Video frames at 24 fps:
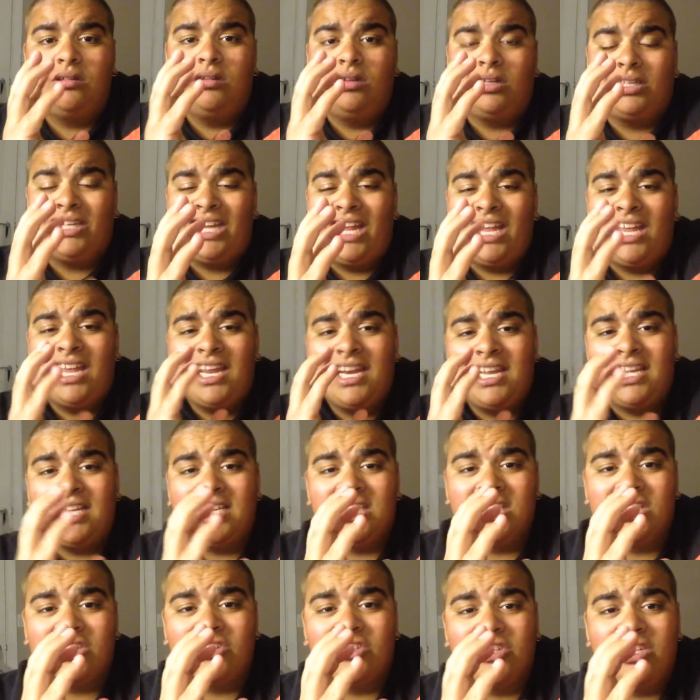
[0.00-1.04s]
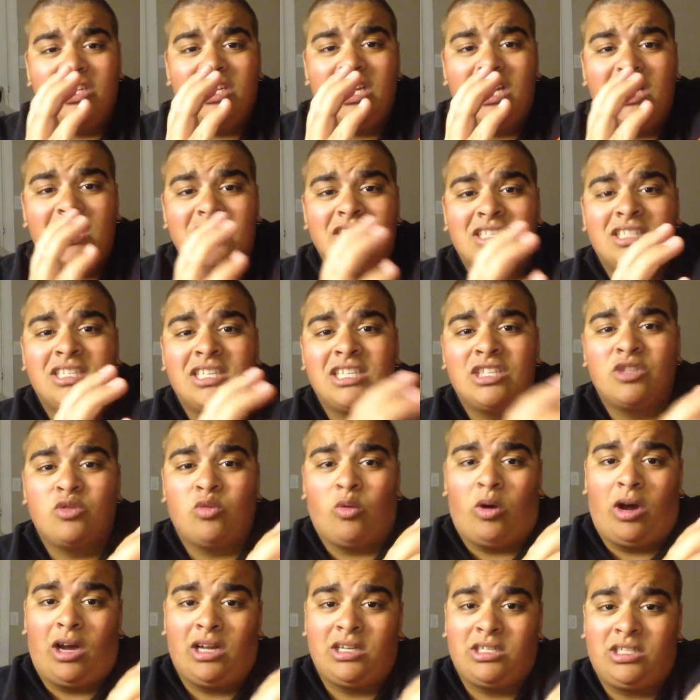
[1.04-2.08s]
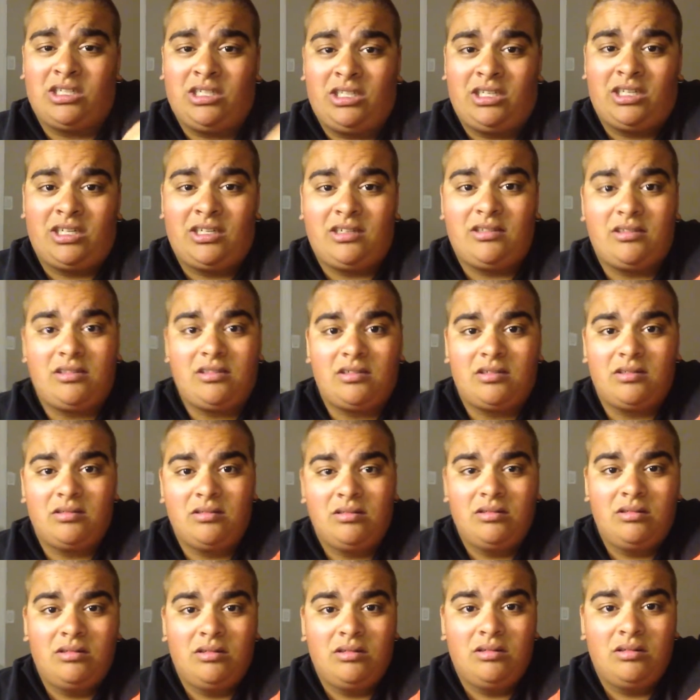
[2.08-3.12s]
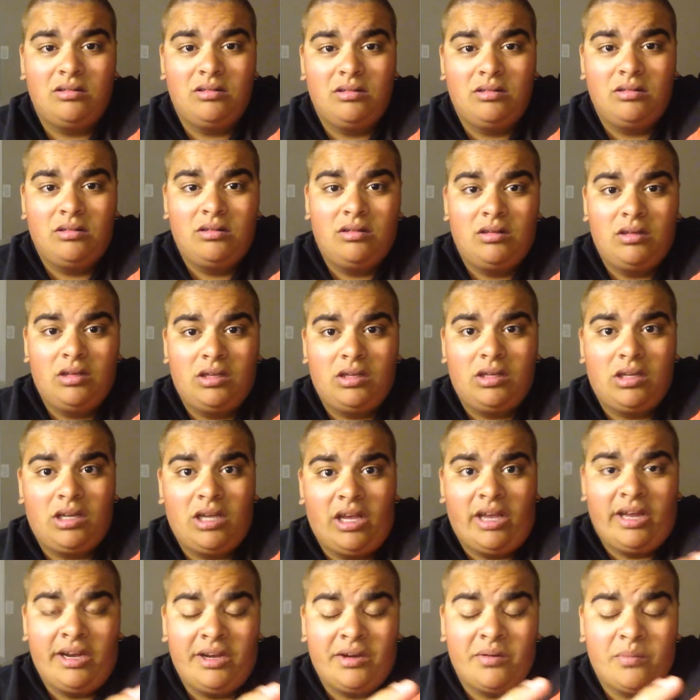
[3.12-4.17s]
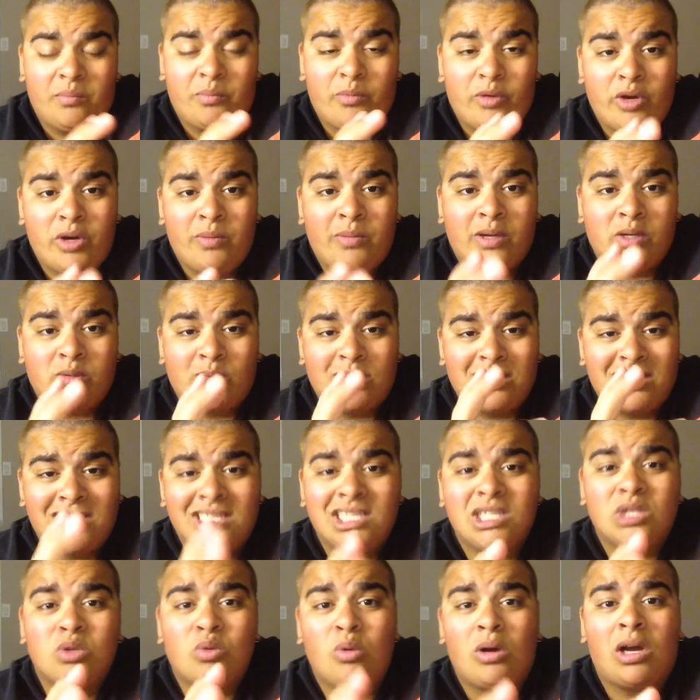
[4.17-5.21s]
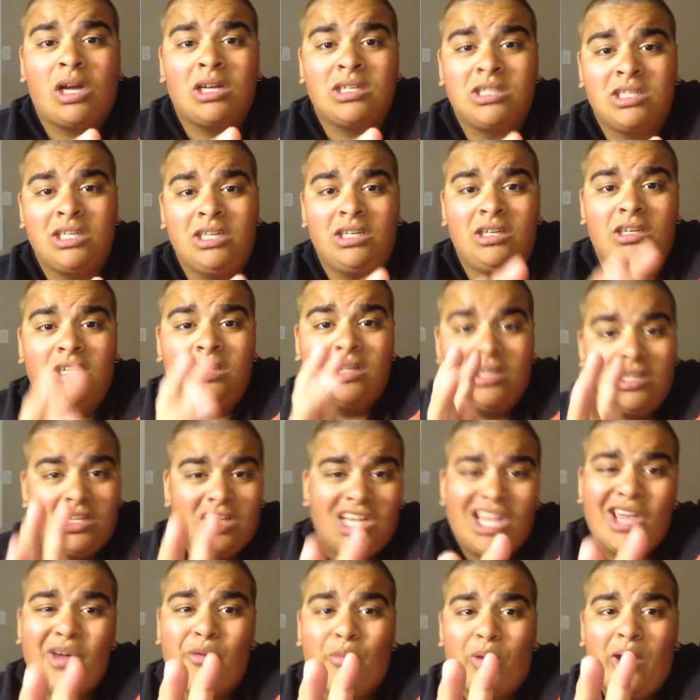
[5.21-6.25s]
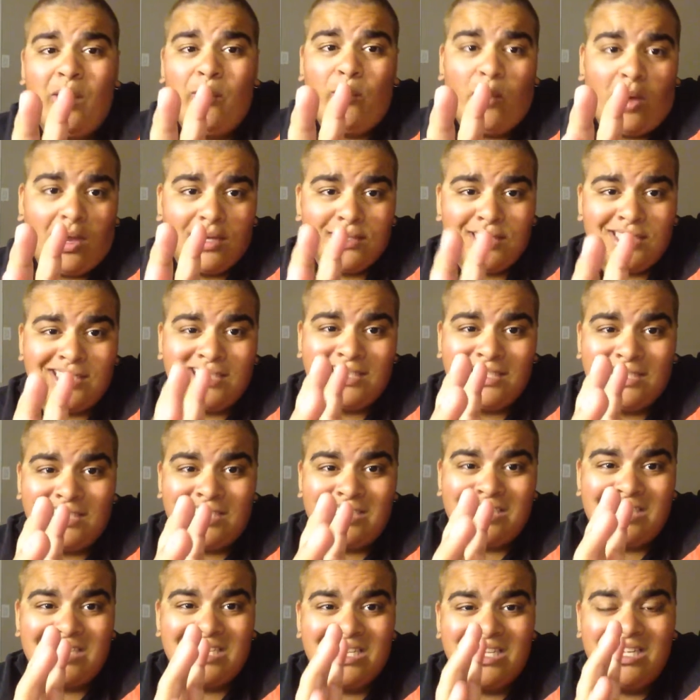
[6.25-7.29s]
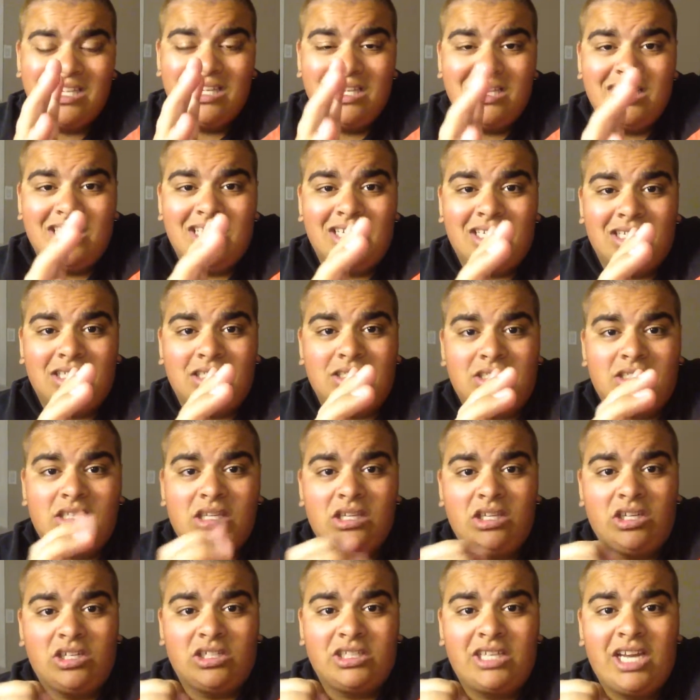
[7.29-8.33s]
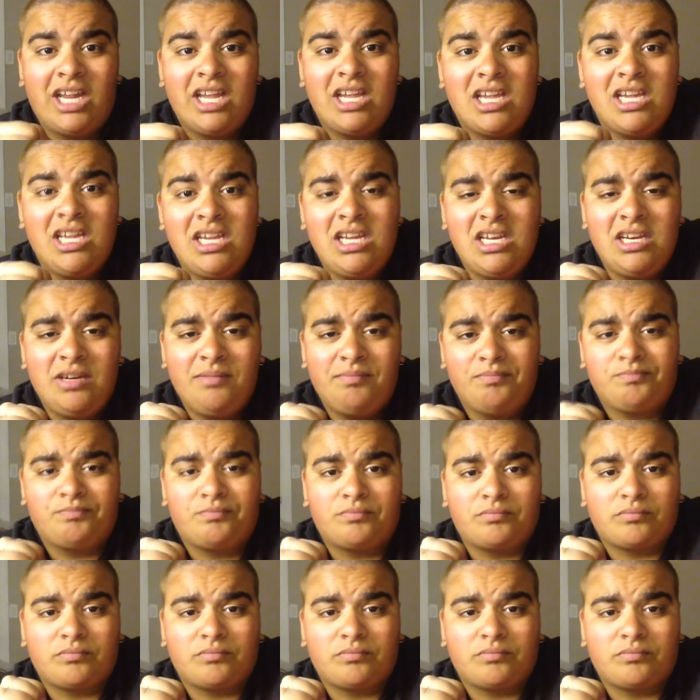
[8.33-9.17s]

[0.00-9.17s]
you're taking history and cis washing it. And pretty much what cis washing and whitewashing is, is you're taking